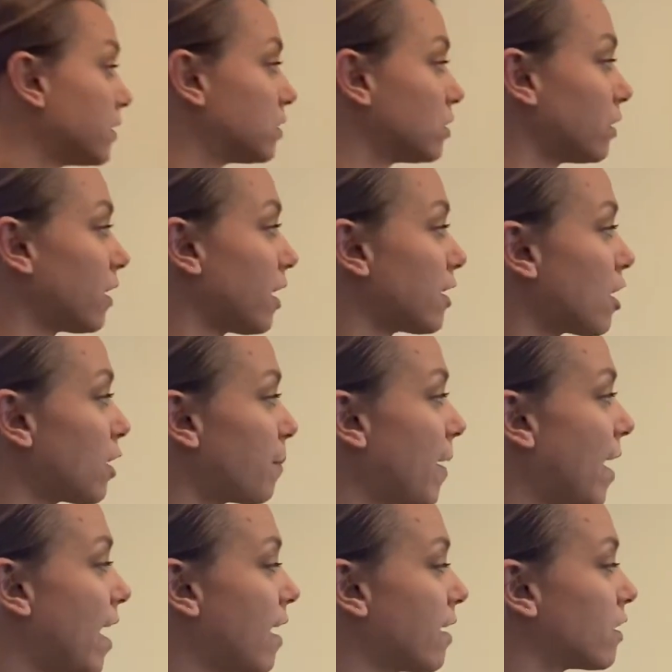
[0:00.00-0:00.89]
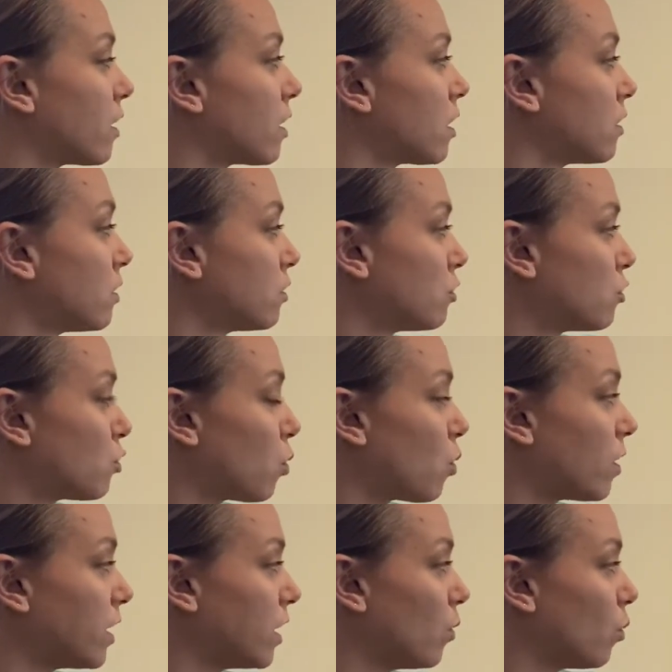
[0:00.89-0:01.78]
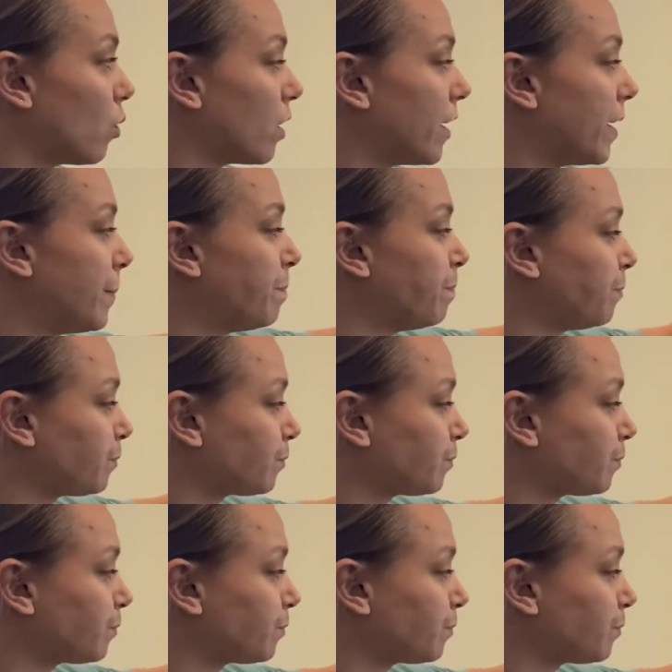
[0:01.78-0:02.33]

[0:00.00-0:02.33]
look at our pattern. 21,